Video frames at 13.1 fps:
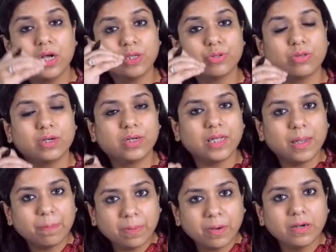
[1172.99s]
So the
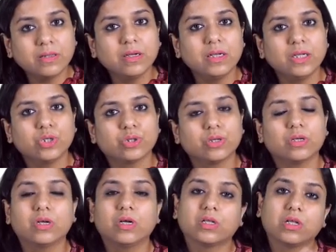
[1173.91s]
deeper the
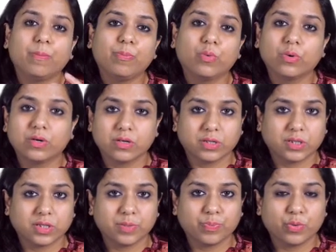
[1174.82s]
lesion, the poorer
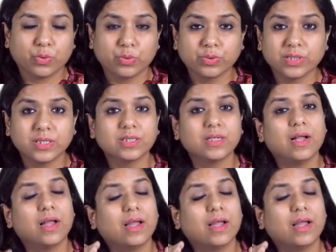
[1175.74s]
is the prognosis.